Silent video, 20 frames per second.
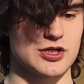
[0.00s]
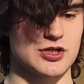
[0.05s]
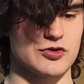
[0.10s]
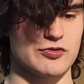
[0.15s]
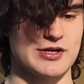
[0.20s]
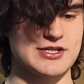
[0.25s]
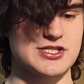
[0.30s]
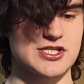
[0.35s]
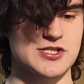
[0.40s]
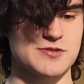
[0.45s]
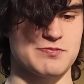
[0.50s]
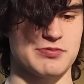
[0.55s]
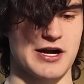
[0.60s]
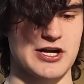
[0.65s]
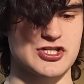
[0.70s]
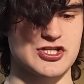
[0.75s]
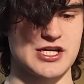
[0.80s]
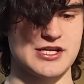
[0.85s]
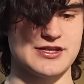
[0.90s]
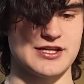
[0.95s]
Create a
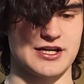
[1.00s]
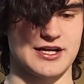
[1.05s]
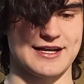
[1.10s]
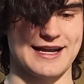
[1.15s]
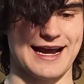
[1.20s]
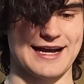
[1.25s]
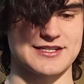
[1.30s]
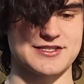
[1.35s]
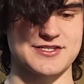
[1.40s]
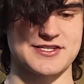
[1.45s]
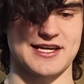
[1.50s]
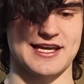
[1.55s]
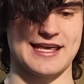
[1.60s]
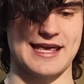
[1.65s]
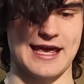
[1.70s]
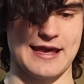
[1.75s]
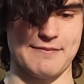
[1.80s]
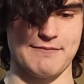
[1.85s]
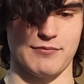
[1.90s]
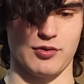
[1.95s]
spreadsheet that can act as a
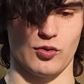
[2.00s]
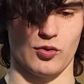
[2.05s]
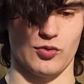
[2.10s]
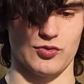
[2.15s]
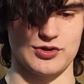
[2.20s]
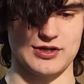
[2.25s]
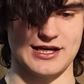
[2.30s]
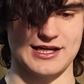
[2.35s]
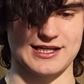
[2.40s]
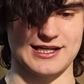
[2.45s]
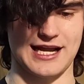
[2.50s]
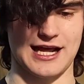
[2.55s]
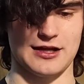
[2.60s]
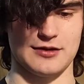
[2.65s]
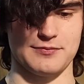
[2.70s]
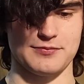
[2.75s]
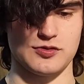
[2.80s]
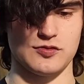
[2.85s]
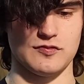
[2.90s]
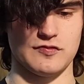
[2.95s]
game board. It can
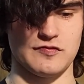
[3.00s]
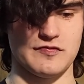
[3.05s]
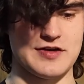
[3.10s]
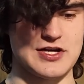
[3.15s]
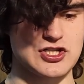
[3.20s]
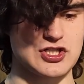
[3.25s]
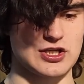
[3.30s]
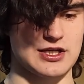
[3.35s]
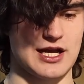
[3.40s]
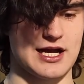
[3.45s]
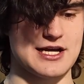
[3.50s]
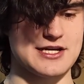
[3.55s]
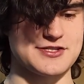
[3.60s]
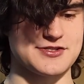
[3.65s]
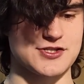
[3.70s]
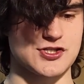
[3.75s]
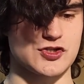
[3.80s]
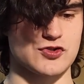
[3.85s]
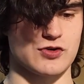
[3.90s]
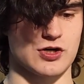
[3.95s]
help you
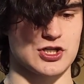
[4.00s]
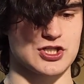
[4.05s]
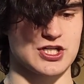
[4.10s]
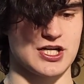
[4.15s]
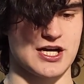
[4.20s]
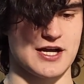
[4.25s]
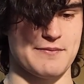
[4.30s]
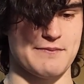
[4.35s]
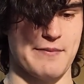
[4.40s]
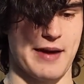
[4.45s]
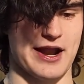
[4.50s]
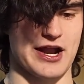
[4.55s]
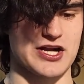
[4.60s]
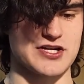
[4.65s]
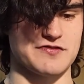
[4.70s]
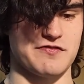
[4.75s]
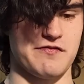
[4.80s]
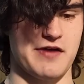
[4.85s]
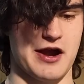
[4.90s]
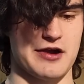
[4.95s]
visualize the structure and
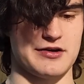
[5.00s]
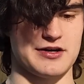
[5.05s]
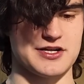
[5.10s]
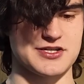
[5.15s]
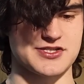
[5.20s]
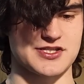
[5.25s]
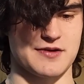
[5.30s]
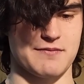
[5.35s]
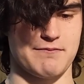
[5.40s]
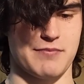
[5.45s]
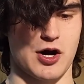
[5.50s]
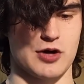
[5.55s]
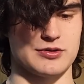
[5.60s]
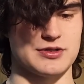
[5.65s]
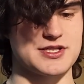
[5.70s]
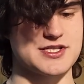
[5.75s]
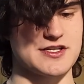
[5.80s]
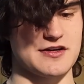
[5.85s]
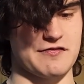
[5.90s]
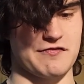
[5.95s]
manage various
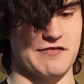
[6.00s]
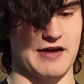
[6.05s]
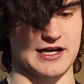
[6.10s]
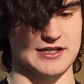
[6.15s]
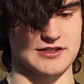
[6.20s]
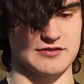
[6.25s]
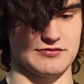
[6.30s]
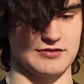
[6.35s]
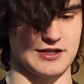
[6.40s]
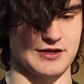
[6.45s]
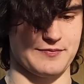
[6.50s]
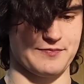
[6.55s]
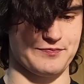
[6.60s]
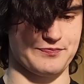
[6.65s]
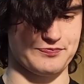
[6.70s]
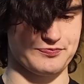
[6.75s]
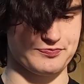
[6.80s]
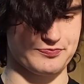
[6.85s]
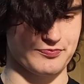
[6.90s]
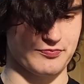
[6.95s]
components effectively.
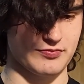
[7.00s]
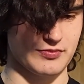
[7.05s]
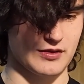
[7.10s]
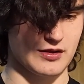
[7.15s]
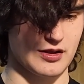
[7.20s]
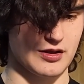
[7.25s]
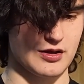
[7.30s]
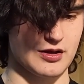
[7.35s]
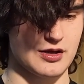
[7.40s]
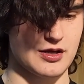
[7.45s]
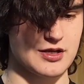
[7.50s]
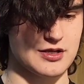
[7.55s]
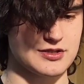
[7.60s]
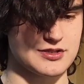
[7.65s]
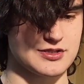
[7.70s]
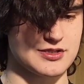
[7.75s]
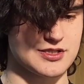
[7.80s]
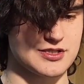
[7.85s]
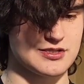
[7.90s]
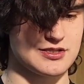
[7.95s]

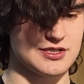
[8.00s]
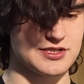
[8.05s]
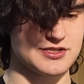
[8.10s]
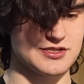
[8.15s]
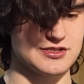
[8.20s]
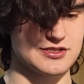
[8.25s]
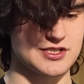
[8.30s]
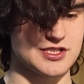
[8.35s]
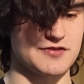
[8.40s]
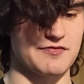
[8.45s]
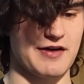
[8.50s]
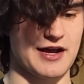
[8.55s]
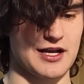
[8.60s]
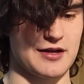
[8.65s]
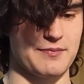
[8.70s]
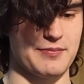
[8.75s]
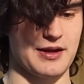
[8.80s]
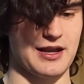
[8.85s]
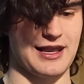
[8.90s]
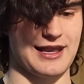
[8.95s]

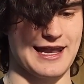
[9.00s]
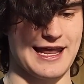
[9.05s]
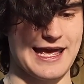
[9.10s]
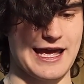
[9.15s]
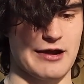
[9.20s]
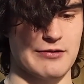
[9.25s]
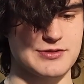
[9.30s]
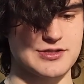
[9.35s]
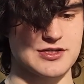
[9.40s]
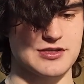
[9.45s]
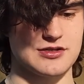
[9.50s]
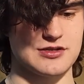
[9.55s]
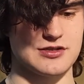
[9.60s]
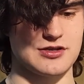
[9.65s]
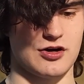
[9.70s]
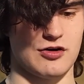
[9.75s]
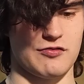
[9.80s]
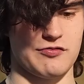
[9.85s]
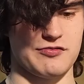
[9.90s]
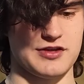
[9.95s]
Develop a layout
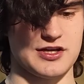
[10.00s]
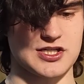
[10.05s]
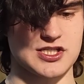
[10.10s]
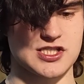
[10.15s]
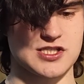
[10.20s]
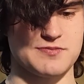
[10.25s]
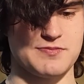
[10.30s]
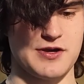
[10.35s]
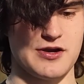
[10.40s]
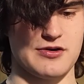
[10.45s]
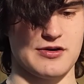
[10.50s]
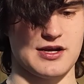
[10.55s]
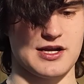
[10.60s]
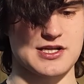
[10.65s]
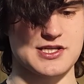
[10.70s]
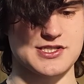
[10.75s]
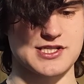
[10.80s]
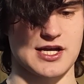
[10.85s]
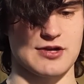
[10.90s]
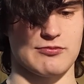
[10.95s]
of the
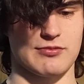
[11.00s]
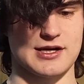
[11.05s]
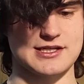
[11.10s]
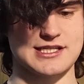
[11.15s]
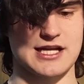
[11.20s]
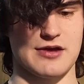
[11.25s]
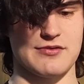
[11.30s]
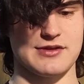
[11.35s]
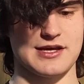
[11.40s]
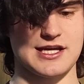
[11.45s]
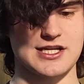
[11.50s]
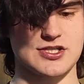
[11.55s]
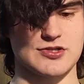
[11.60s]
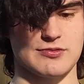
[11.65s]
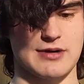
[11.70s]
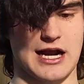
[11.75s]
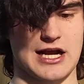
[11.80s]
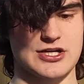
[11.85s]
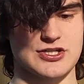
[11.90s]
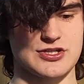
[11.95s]
experience and write down the
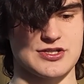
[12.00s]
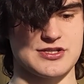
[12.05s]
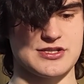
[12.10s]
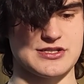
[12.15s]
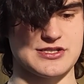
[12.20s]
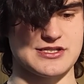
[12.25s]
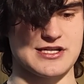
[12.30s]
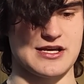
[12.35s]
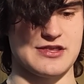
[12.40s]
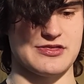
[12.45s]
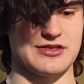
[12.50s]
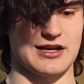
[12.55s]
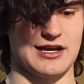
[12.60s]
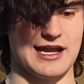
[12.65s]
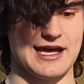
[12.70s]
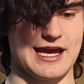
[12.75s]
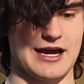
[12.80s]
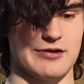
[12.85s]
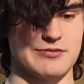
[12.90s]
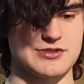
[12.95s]
interactions in the
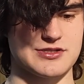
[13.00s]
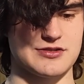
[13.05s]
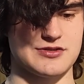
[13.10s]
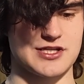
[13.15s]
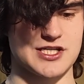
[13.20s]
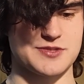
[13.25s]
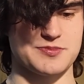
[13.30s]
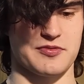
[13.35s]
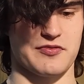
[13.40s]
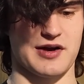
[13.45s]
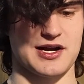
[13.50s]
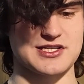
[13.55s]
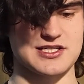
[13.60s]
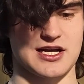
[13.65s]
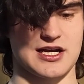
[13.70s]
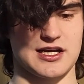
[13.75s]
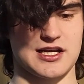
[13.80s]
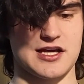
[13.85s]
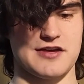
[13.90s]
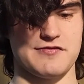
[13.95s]
layout. This provides
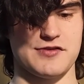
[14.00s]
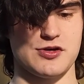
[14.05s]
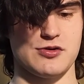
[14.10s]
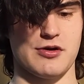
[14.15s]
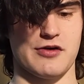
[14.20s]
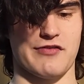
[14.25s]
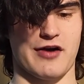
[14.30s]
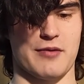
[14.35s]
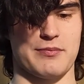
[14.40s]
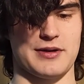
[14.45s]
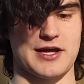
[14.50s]
a clear view of how